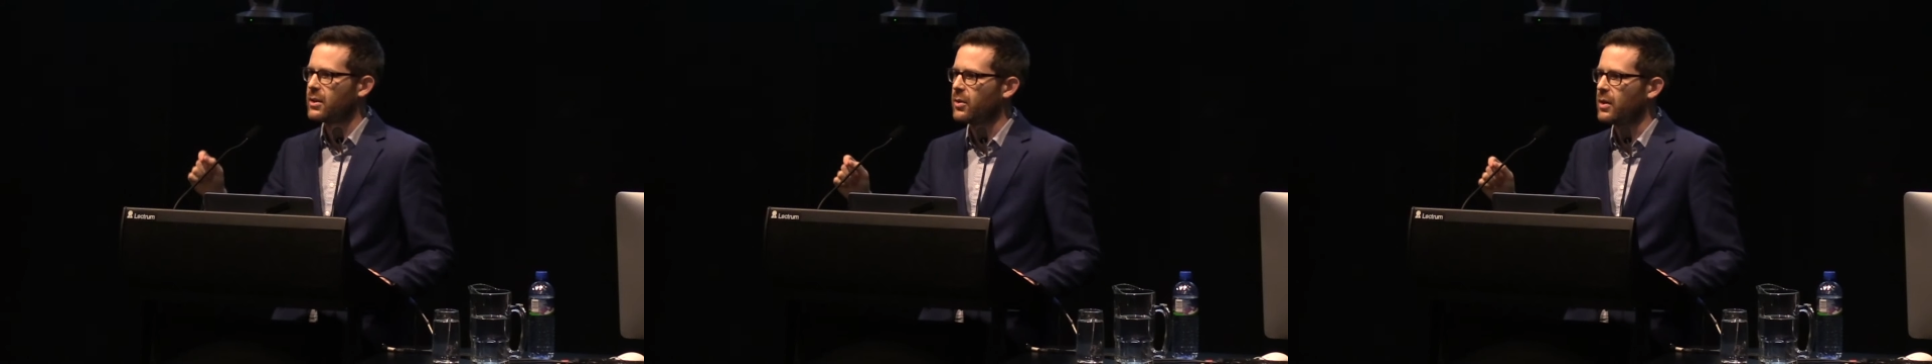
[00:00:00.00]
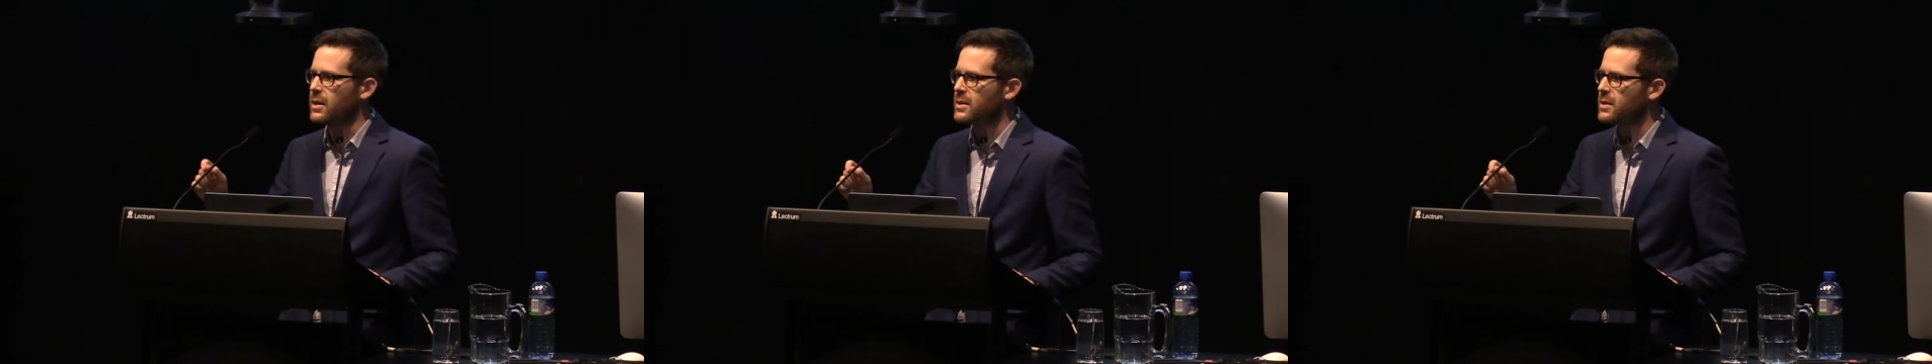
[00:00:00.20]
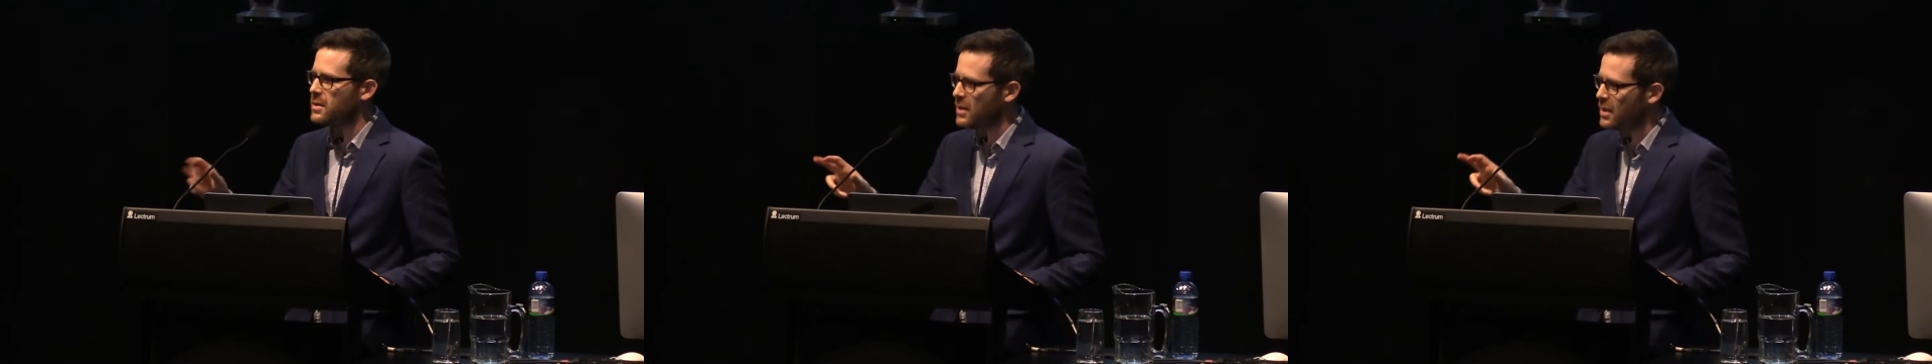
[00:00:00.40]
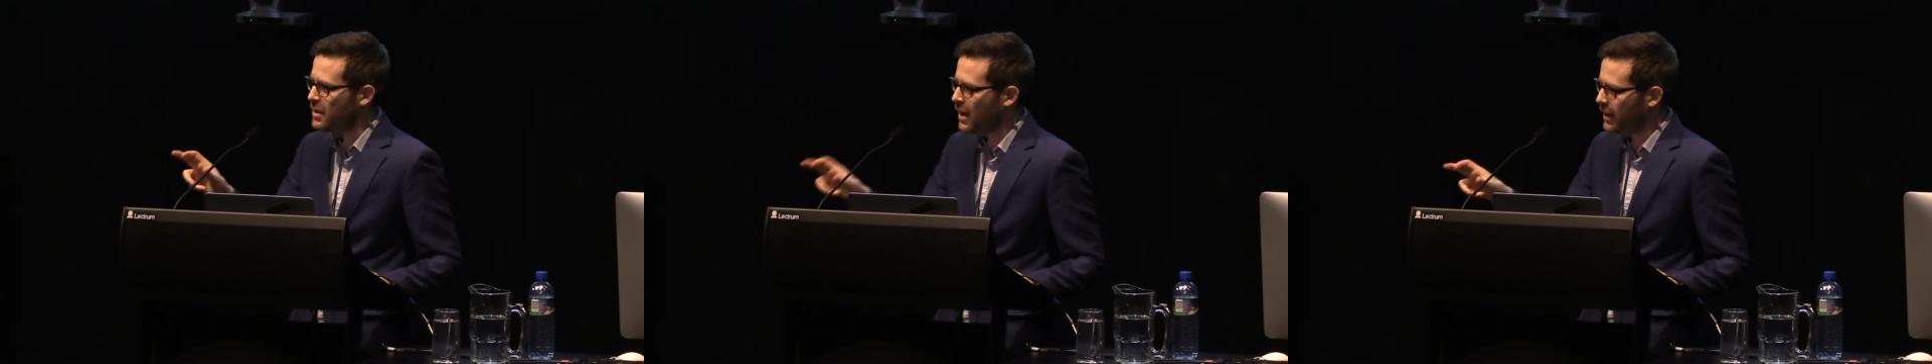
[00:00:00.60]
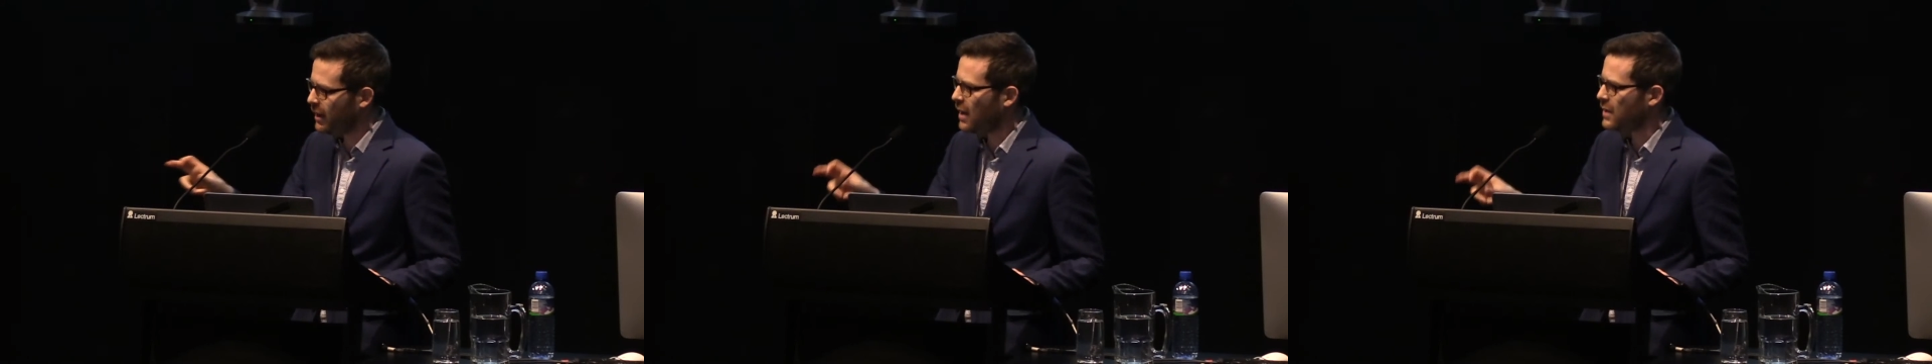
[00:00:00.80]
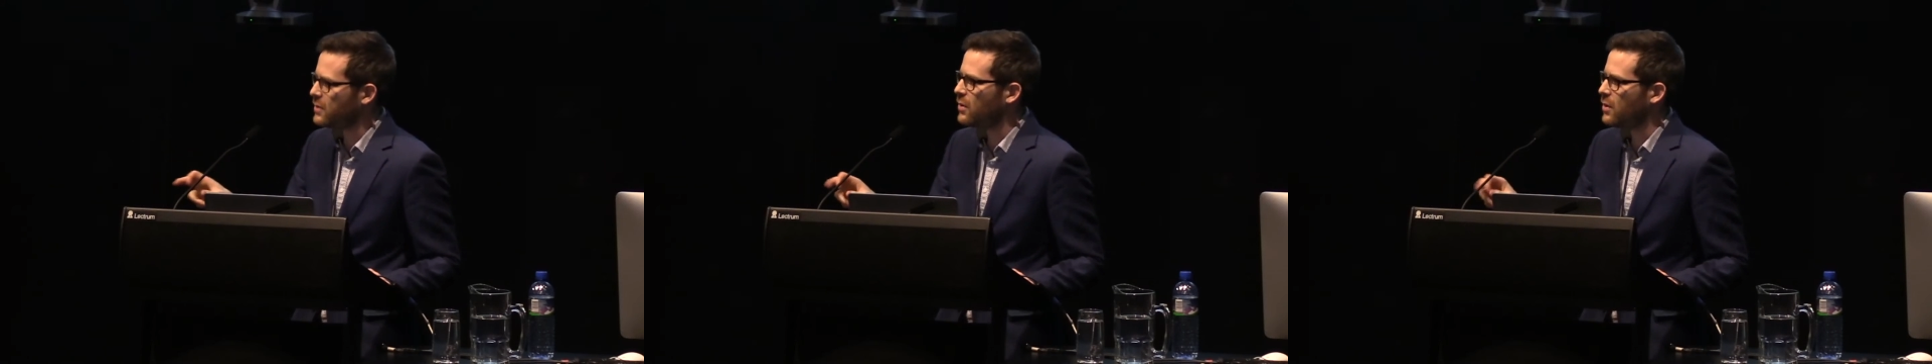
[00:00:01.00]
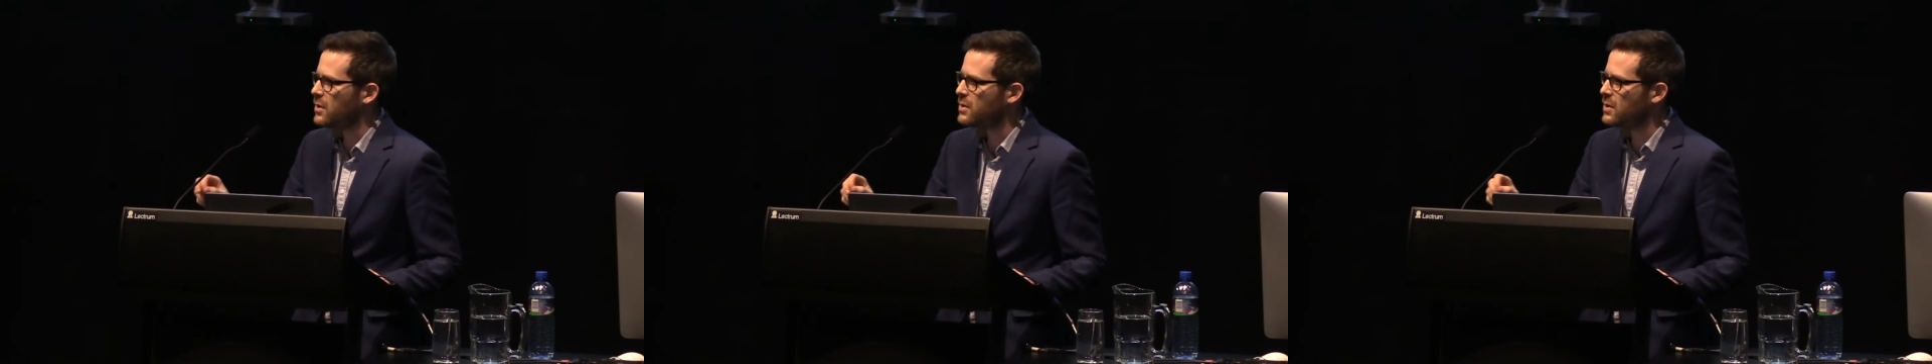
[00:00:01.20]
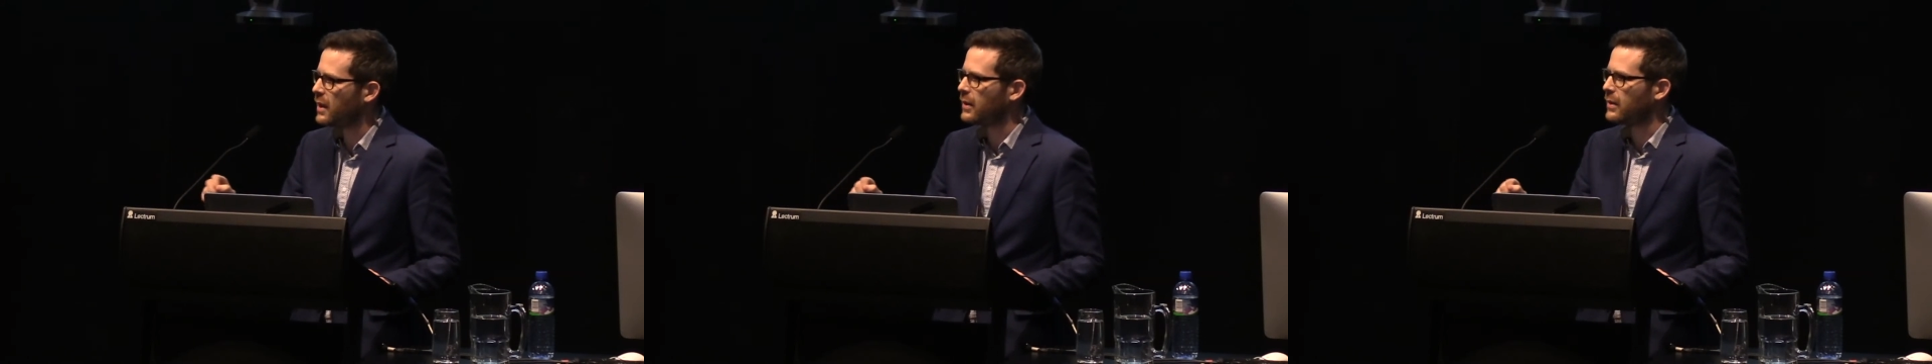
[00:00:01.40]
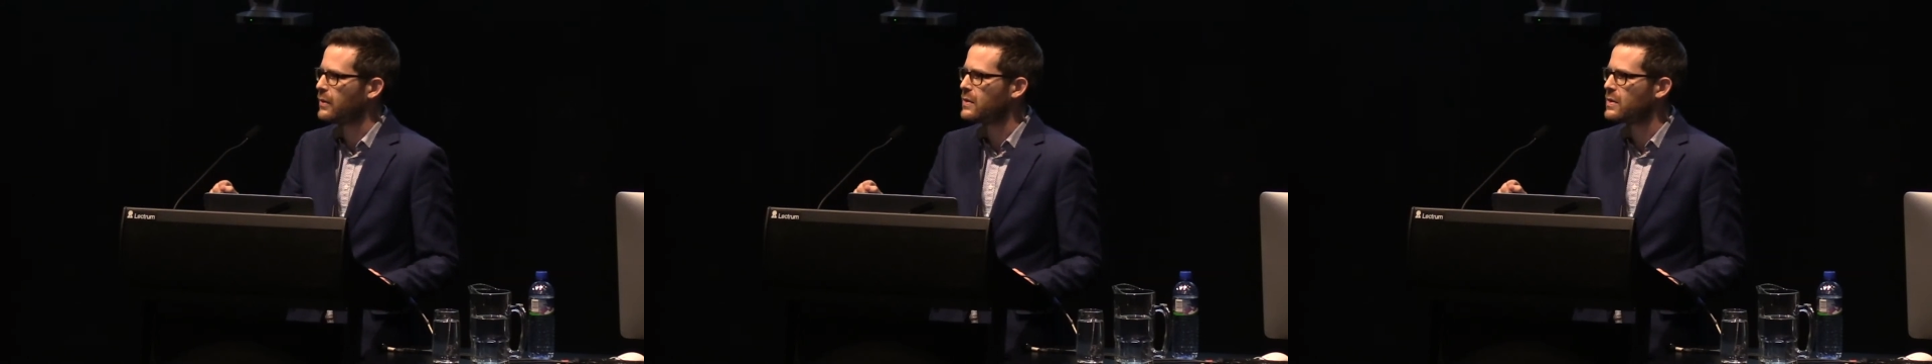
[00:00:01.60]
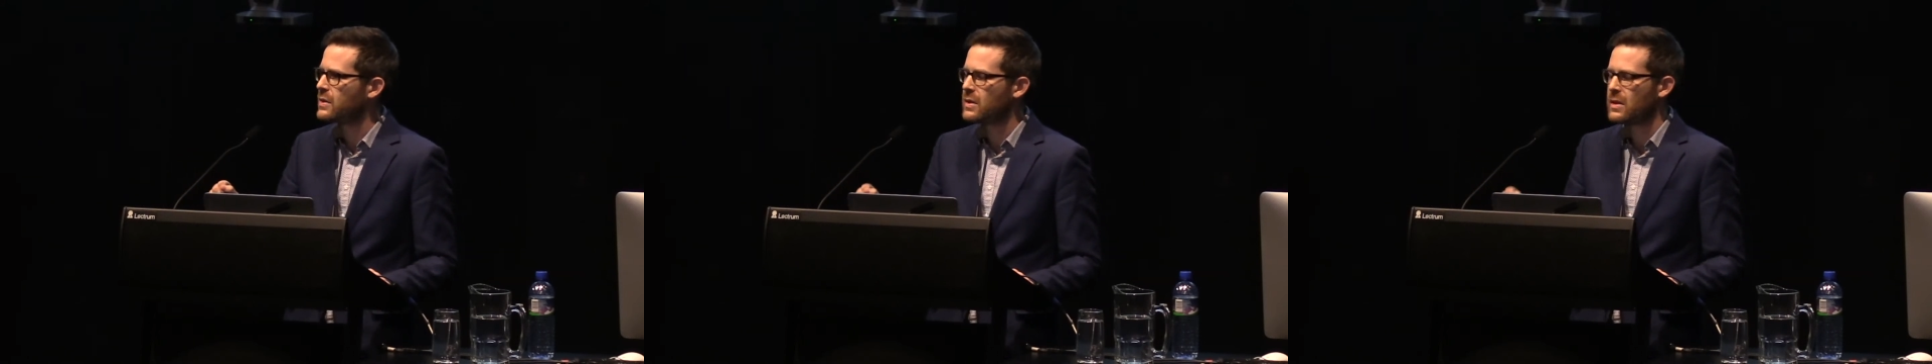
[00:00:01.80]
decrease in that last 30
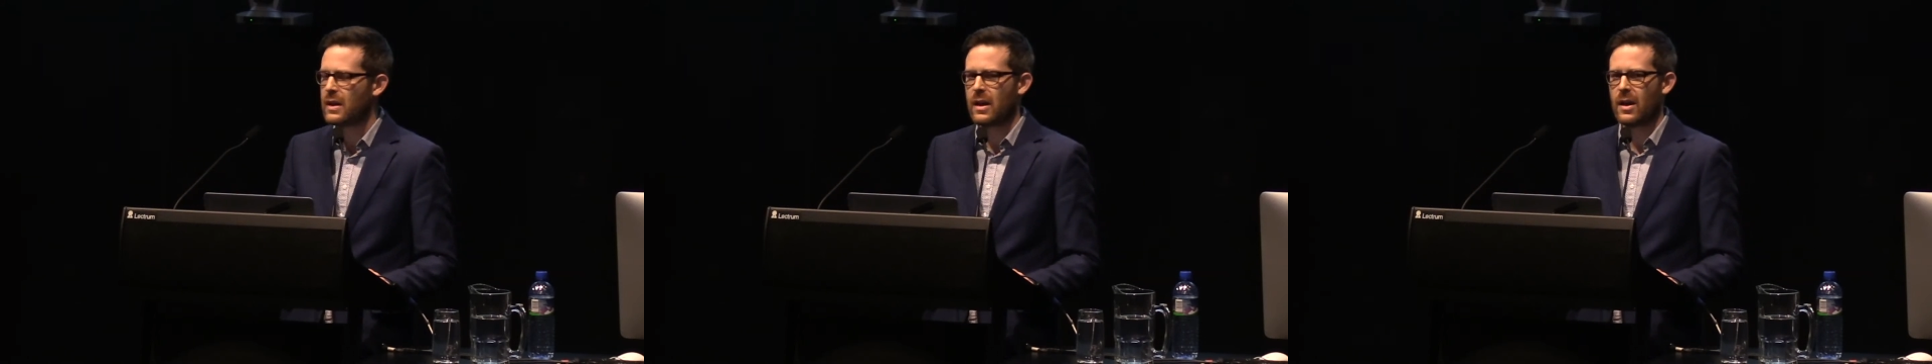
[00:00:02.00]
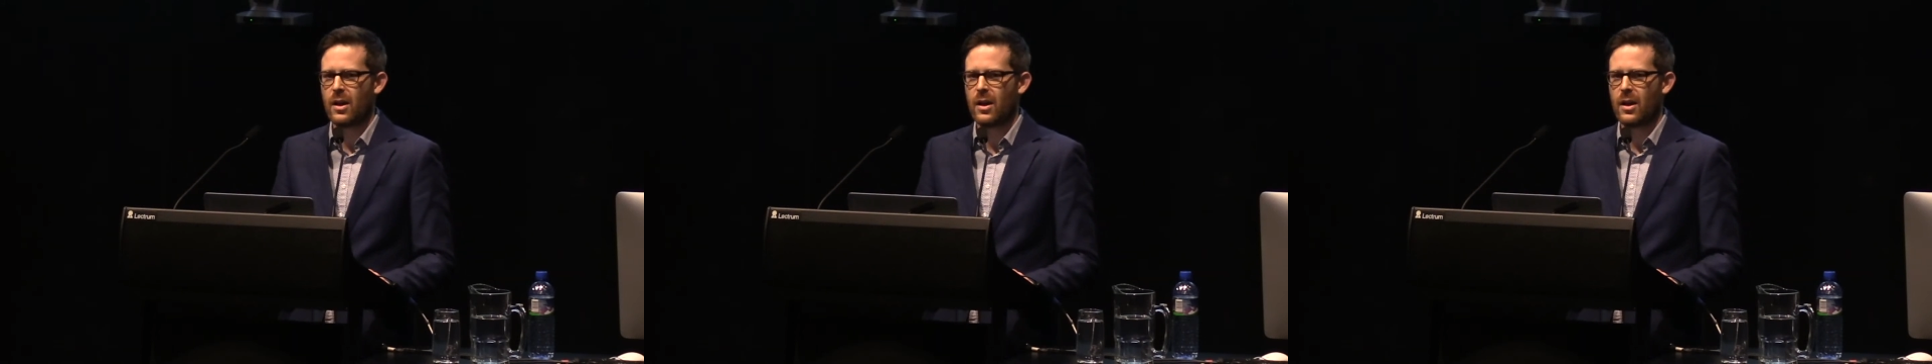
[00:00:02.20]
seconds